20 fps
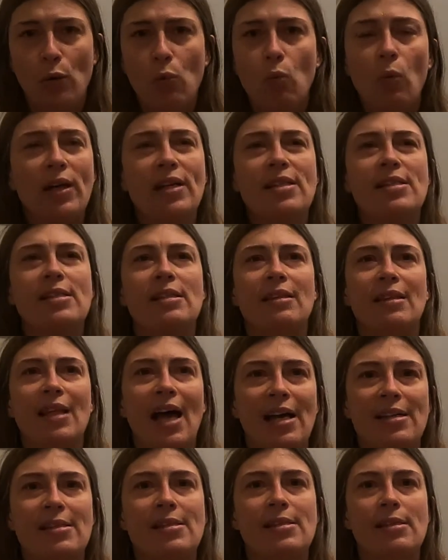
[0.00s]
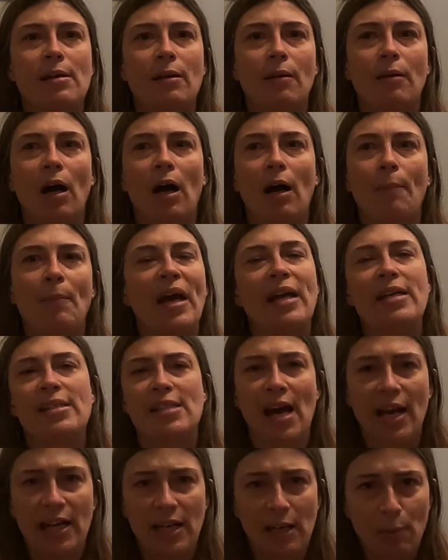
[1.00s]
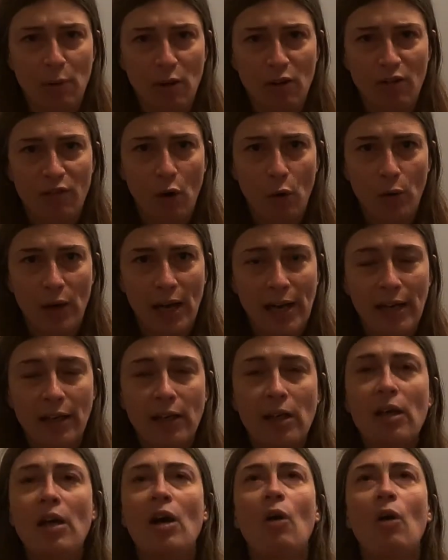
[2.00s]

What is less anxiety provoking?